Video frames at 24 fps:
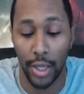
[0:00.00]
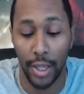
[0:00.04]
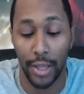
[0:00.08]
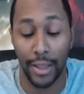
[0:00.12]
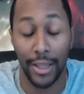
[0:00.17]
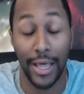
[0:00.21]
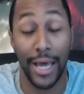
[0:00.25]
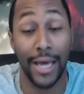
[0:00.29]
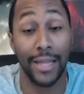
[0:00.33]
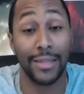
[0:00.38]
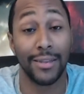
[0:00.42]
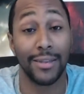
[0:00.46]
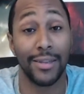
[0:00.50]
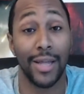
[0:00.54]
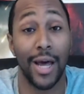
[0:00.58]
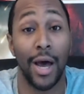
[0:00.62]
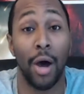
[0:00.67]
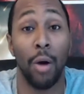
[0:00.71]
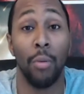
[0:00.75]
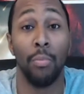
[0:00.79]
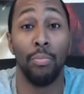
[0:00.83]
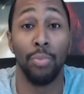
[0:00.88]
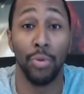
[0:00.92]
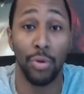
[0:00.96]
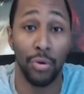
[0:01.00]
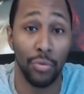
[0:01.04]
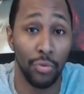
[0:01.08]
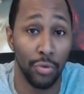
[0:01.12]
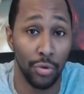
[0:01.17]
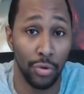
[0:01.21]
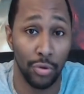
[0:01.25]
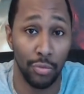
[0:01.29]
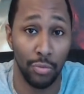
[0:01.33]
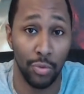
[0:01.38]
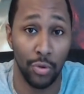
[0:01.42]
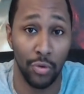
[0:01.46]
That's how beautiful
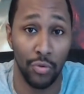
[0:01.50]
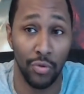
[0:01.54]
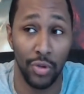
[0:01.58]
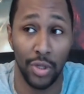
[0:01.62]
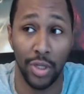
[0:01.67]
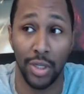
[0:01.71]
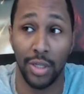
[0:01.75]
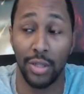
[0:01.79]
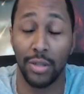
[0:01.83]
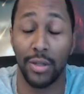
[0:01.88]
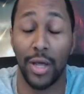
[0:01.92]
this movie is.